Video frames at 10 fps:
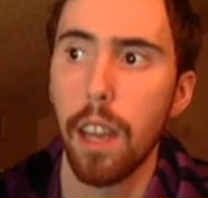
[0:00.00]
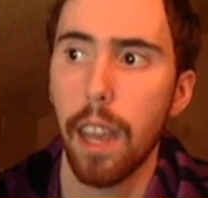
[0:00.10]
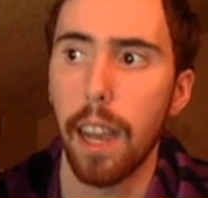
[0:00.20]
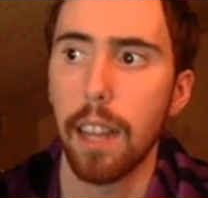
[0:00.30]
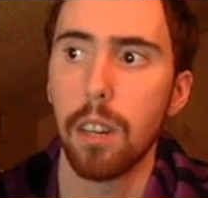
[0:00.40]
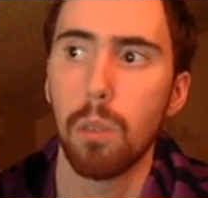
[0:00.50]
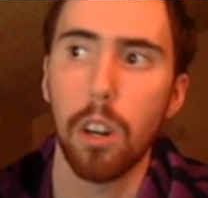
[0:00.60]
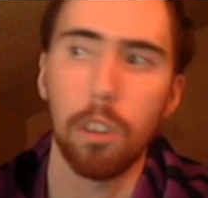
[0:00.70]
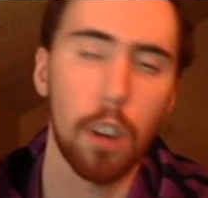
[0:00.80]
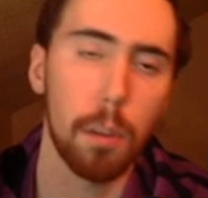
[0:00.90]
And the
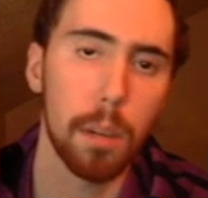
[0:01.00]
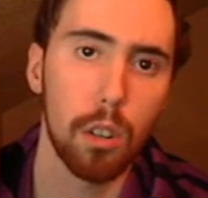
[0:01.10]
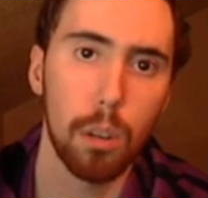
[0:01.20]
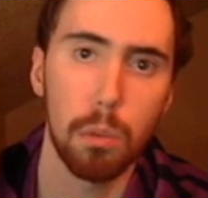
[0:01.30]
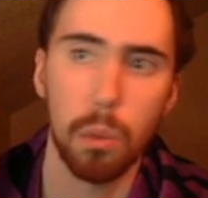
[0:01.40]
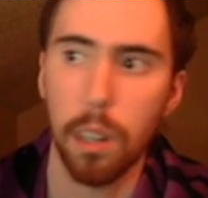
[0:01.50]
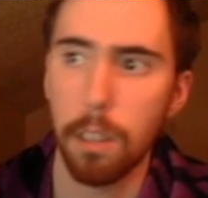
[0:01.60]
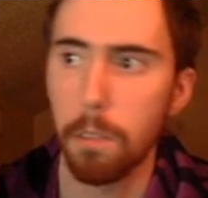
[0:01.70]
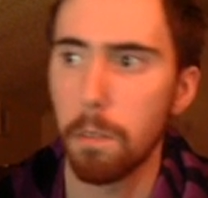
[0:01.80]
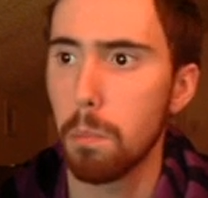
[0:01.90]
rare farming groups will
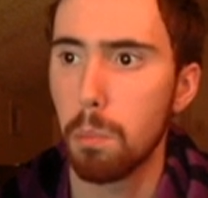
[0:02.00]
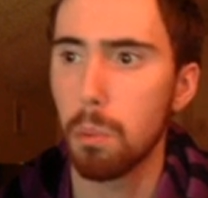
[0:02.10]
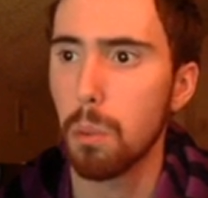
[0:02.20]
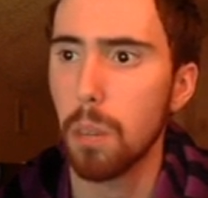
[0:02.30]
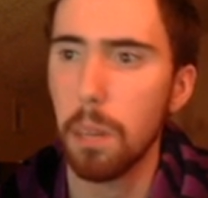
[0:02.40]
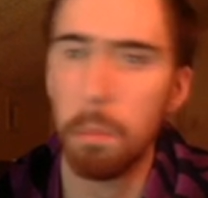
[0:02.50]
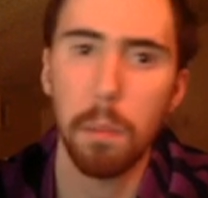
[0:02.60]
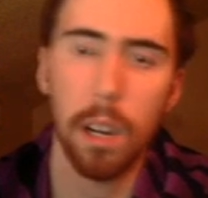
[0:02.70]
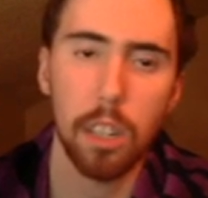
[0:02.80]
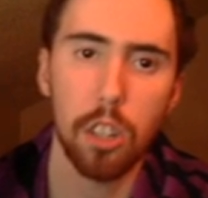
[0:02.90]
give pretty
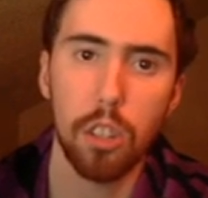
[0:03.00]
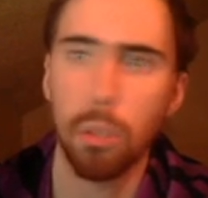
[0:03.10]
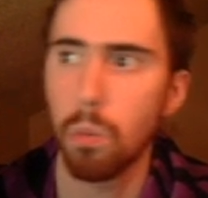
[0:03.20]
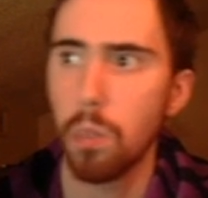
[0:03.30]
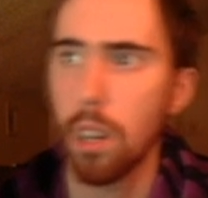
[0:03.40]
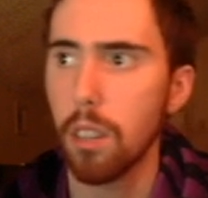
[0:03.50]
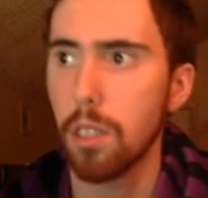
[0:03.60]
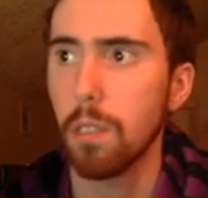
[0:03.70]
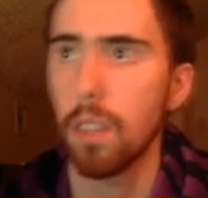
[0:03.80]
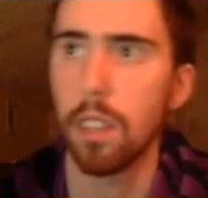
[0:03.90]
much
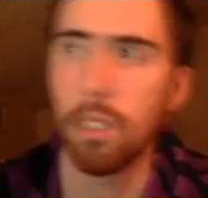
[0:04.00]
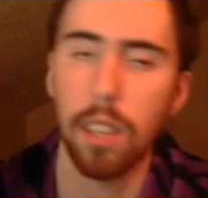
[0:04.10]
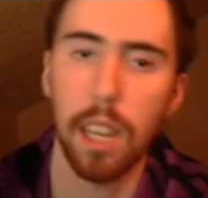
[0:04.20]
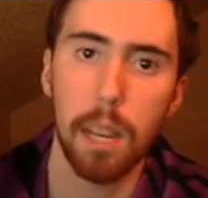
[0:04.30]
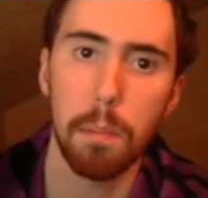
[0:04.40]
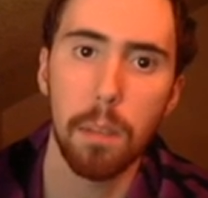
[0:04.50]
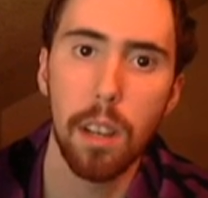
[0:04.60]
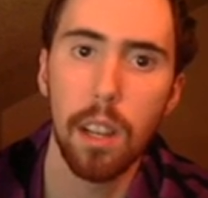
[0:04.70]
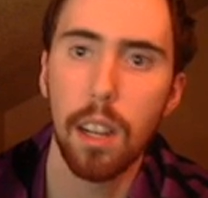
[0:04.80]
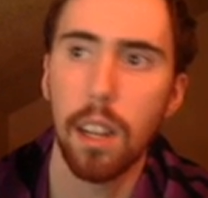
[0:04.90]
relatively the same
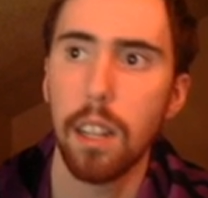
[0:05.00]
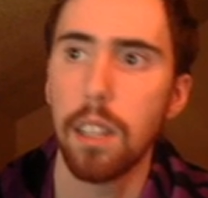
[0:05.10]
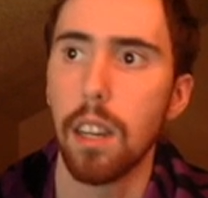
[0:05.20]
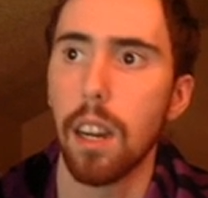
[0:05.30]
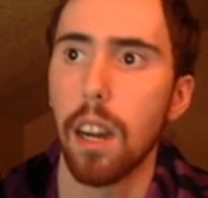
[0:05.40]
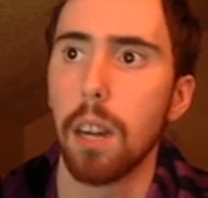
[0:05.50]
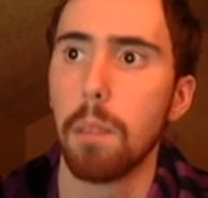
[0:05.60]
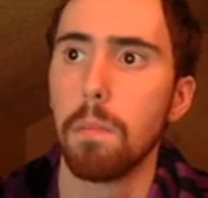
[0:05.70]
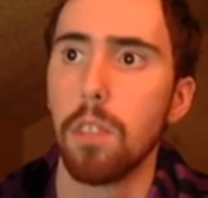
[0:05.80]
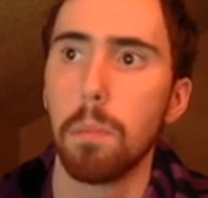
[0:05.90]
de
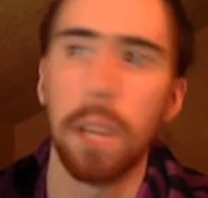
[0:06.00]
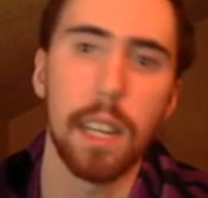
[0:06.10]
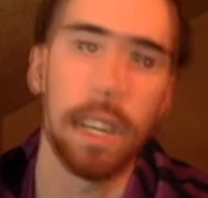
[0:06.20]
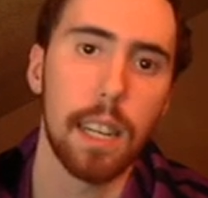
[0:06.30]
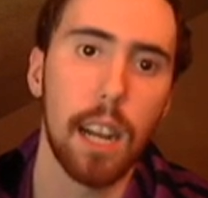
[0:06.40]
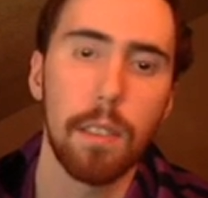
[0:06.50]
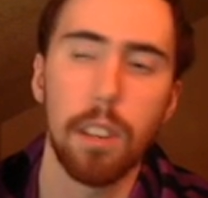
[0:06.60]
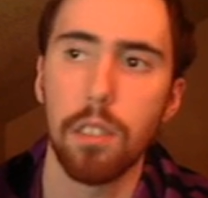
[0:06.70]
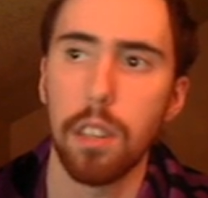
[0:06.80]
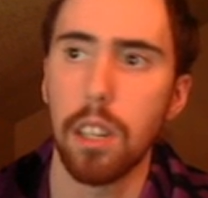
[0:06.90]
um, depending.
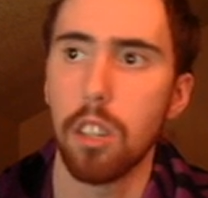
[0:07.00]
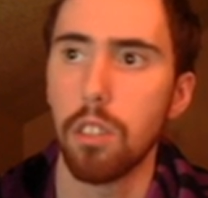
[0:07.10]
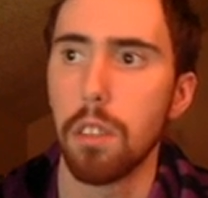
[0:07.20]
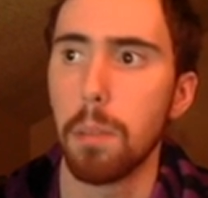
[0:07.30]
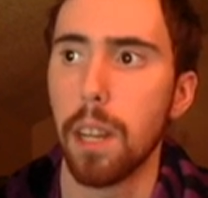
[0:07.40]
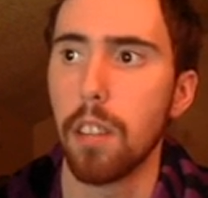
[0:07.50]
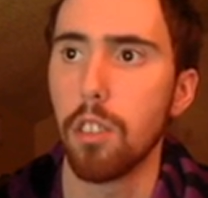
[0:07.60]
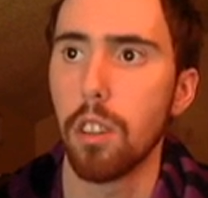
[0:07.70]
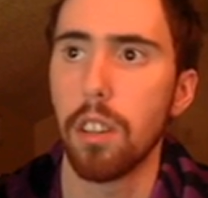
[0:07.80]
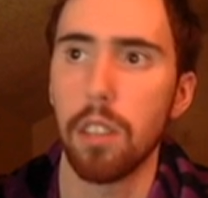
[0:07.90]
Obviously, it just depends
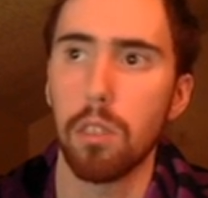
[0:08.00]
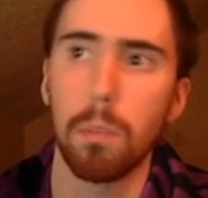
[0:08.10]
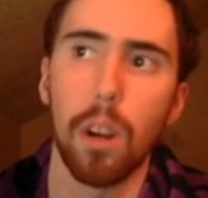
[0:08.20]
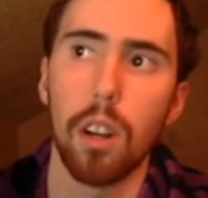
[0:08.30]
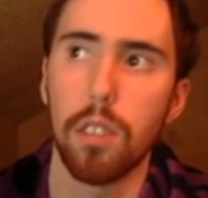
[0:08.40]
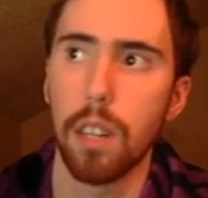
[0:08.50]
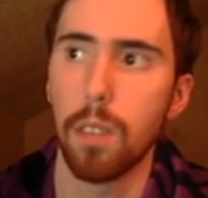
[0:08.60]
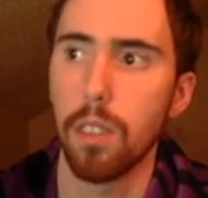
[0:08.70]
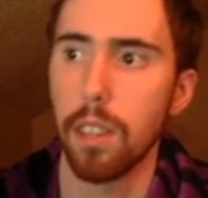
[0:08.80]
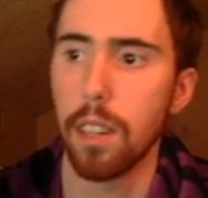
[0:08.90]
on like spawns and
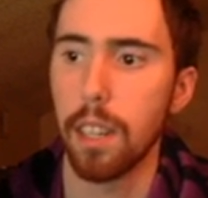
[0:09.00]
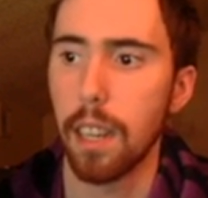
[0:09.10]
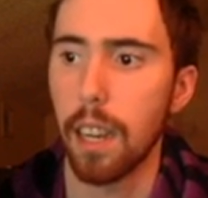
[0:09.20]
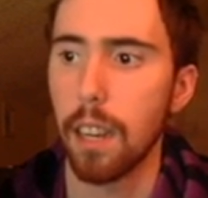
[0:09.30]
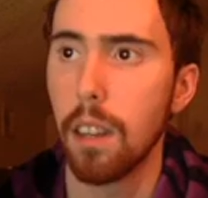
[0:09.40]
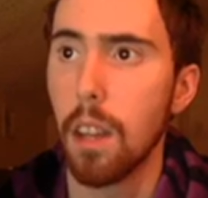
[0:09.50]
everything like that.